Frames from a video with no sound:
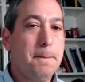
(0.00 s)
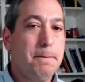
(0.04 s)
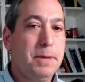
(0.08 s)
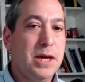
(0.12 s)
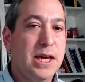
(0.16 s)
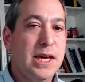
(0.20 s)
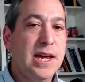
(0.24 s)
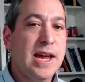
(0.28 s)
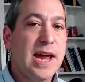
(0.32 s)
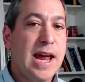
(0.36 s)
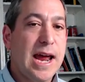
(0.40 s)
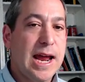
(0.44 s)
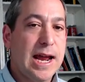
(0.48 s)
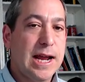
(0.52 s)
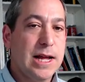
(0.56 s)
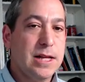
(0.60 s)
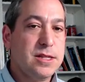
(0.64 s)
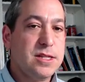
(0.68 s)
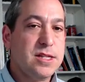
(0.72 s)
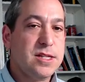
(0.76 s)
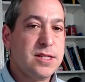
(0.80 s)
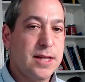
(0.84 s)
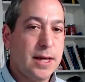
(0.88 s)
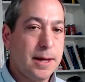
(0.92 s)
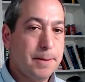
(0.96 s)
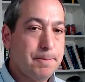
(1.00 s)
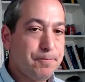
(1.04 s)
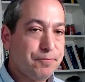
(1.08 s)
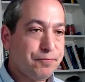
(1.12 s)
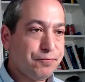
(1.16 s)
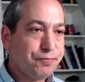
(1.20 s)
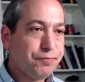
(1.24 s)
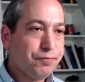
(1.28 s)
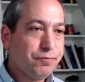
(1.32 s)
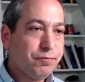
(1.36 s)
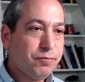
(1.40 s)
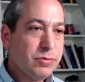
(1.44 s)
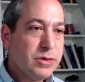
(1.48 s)
B, and C.
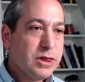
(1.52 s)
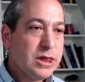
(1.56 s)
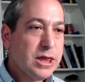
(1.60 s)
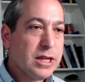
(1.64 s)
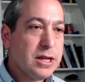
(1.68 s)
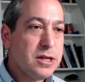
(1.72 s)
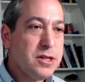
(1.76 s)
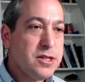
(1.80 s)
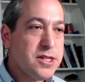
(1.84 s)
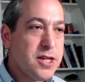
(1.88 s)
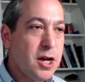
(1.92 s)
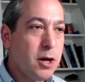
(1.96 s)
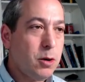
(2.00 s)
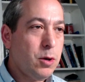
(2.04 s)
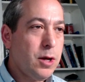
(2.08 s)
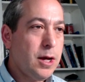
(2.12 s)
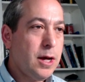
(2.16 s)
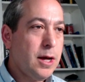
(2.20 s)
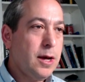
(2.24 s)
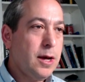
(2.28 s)
So